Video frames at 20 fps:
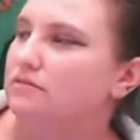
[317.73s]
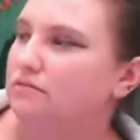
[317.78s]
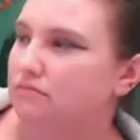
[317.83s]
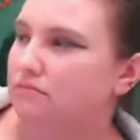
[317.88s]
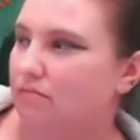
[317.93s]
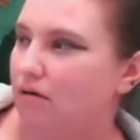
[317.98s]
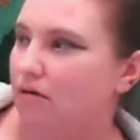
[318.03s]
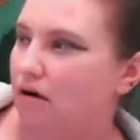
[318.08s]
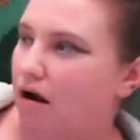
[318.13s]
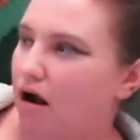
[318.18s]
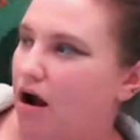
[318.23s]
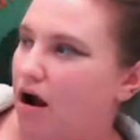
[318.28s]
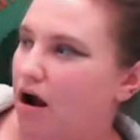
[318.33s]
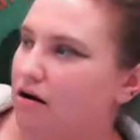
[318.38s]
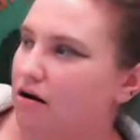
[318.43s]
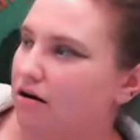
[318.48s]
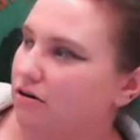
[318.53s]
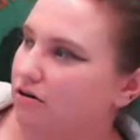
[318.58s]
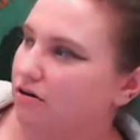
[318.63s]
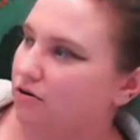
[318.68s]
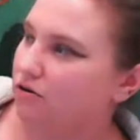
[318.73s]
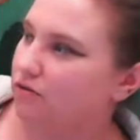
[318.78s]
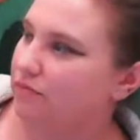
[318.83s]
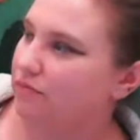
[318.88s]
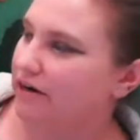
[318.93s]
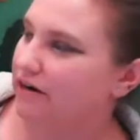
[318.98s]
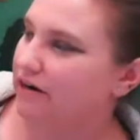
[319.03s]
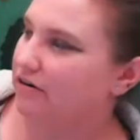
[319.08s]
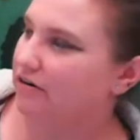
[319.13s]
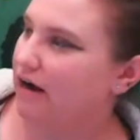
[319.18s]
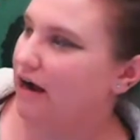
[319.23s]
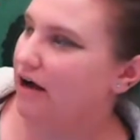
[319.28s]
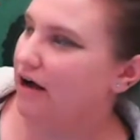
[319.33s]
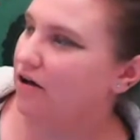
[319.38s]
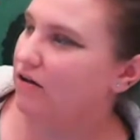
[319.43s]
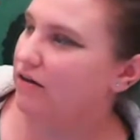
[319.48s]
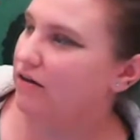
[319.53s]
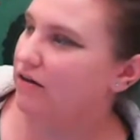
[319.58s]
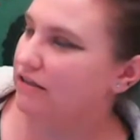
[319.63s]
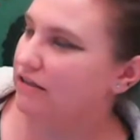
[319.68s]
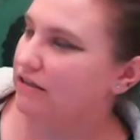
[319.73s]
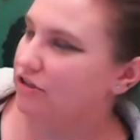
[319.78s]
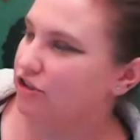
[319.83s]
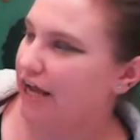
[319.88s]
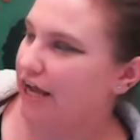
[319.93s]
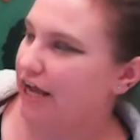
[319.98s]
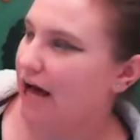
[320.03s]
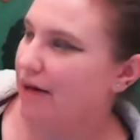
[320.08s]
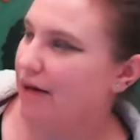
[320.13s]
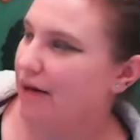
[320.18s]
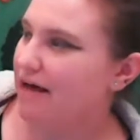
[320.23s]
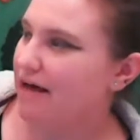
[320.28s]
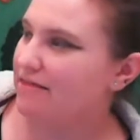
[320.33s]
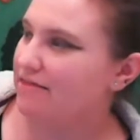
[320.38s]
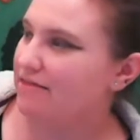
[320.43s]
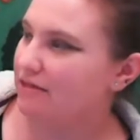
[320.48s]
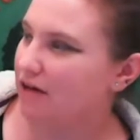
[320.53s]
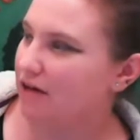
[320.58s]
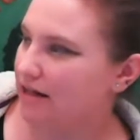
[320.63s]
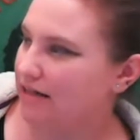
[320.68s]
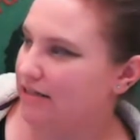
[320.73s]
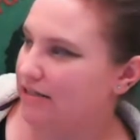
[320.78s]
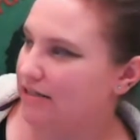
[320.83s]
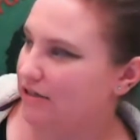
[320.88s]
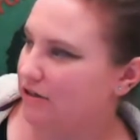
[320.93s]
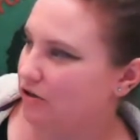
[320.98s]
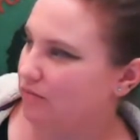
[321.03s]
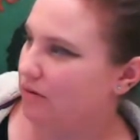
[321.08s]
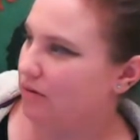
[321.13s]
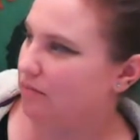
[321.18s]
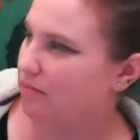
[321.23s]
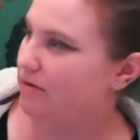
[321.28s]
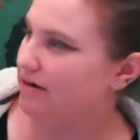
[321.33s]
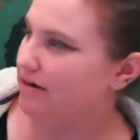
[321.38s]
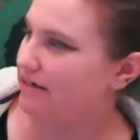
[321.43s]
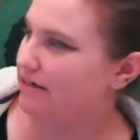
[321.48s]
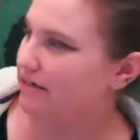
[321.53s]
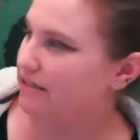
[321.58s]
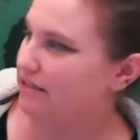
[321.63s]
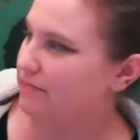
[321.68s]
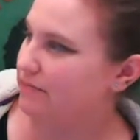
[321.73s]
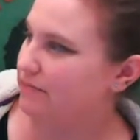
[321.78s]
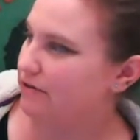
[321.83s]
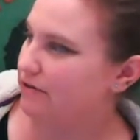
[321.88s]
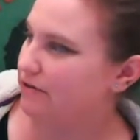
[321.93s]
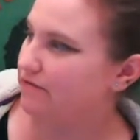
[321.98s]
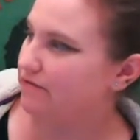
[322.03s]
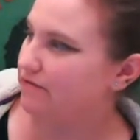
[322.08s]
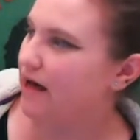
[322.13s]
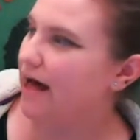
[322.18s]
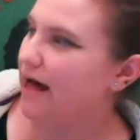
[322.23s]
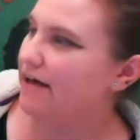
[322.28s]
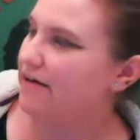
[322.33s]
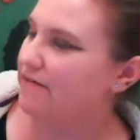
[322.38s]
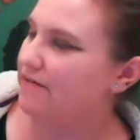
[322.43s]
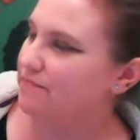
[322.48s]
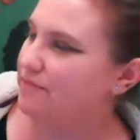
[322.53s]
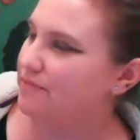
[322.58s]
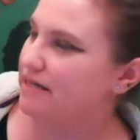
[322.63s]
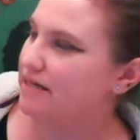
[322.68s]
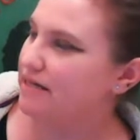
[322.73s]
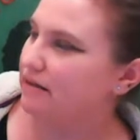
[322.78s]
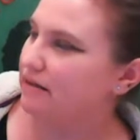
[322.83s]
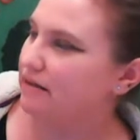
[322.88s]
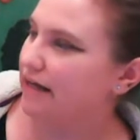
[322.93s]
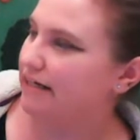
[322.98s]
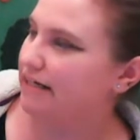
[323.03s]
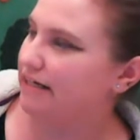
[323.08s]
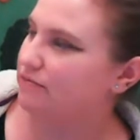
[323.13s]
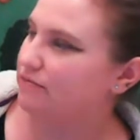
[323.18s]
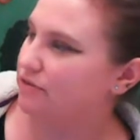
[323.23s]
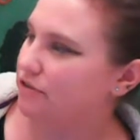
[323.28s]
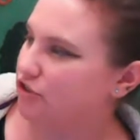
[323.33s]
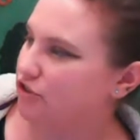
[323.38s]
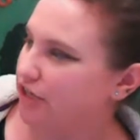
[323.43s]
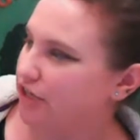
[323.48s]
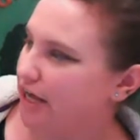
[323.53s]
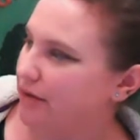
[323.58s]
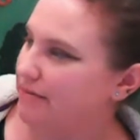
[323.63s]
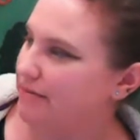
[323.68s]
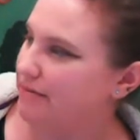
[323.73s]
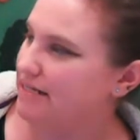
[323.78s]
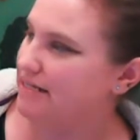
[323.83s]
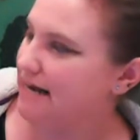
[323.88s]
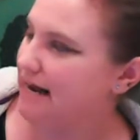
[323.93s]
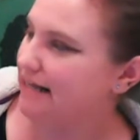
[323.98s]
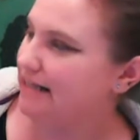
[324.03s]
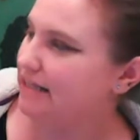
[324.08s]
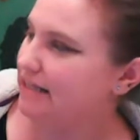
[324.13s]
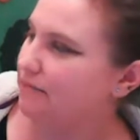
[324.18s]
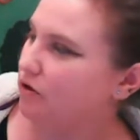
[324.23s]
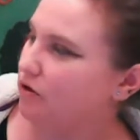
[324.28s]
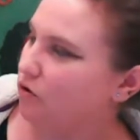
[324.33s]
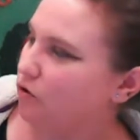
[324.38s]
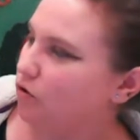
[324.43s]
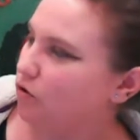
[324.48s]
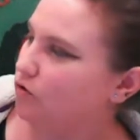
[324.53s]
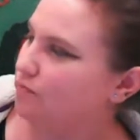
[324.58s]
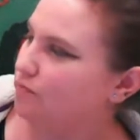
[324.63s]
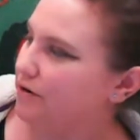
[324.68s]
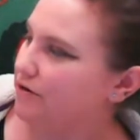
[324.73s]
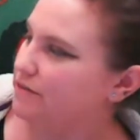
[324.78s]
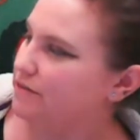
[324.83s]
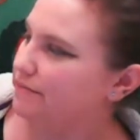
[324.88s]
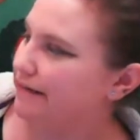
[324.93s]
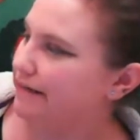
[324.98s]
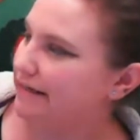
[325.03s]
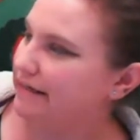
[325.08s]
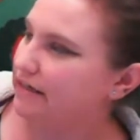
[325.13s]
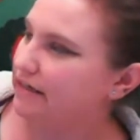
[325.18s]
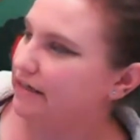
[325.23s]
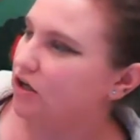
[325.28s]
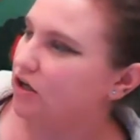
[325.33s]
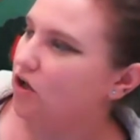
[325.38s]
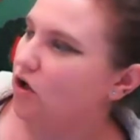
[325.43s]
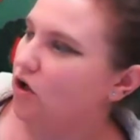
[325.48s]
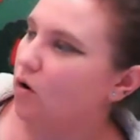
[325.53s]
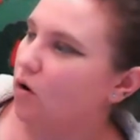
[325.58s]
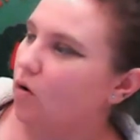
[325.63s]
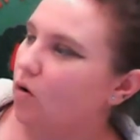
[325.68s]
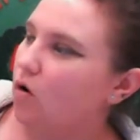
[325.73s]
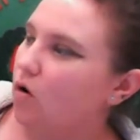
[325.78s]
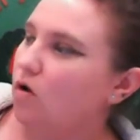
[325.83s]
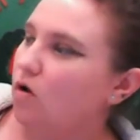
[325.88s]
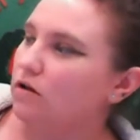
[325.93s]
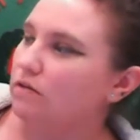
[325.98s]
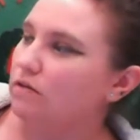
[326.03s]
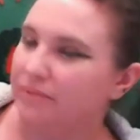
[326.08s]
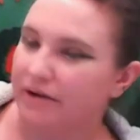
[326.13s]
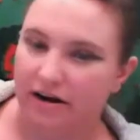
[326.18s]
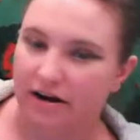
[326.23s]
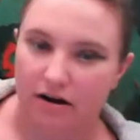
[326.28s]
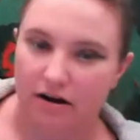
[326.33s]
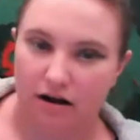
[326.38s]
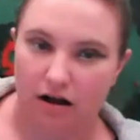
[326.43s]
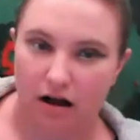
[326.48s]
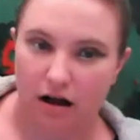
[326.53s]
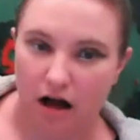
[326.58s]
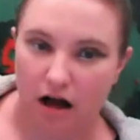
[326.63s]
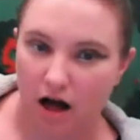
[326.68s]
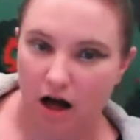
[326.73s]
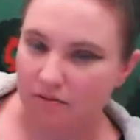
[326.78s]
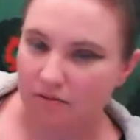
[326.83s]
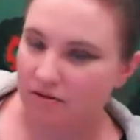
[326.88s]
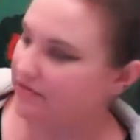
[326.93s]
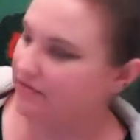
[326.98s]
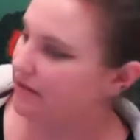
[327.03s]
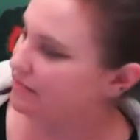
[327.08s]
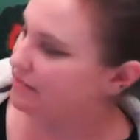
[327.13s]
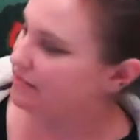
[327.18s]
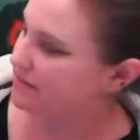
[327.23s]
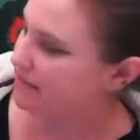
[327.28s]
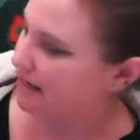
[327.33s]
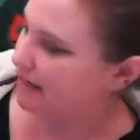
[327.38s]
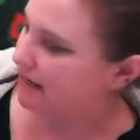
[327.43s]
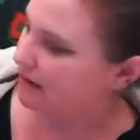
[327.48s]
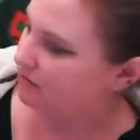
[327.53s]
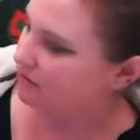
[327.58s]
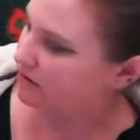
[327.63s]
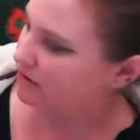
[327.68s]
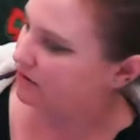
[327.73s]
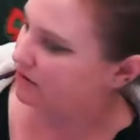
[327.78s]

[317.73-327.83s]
Rawr, Old Bear growled. Jam, I thought so. Baba Brenya smeared five big latkes with jam and stacked them on Old Bear's plate. Old Bear gobbled them down.